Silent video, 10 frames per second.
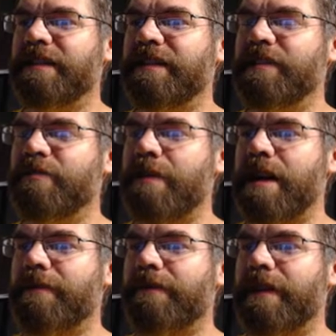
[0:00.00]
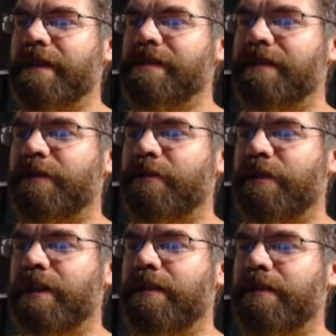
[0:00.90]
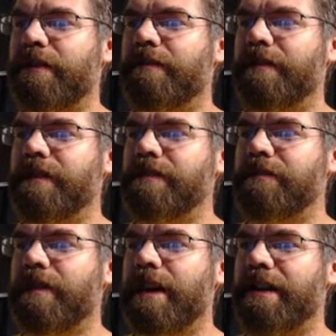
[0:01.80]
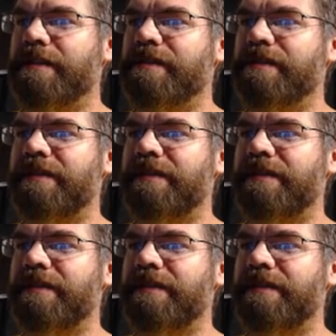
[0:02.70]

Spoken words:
you might be facing the winner of these two guys.